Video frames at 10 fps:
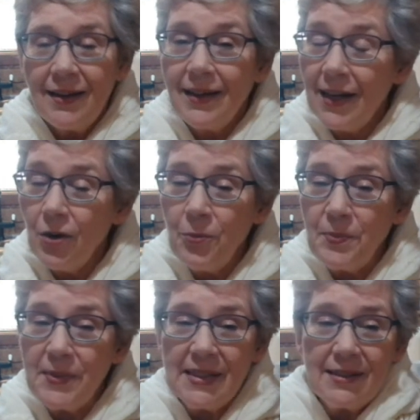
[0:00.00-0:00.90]
It
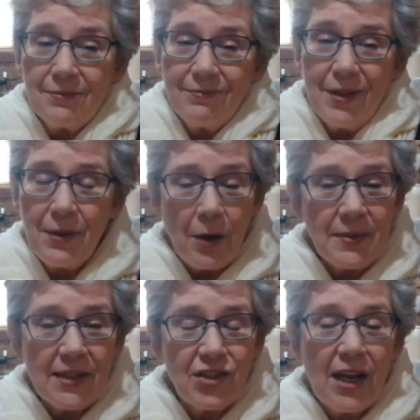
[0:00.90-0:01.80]
helps
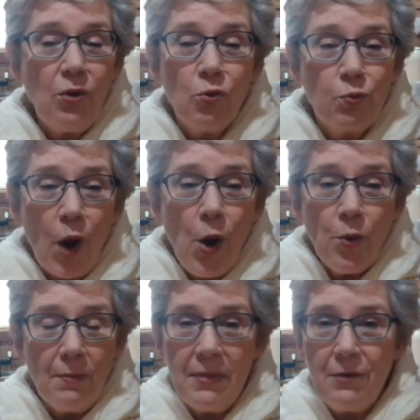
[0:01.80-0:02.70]
our channel
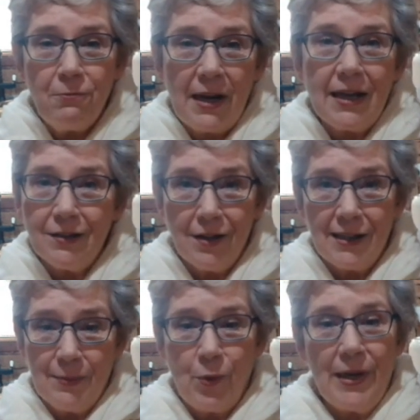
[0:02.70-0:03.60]
grow and be
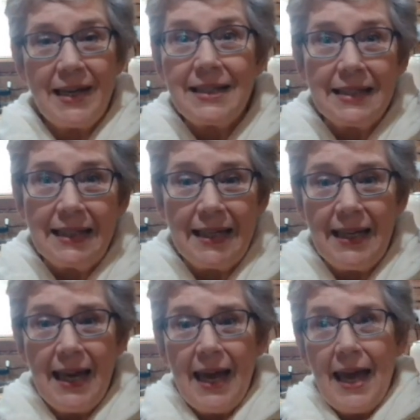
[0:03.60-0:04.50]
recognized more easily.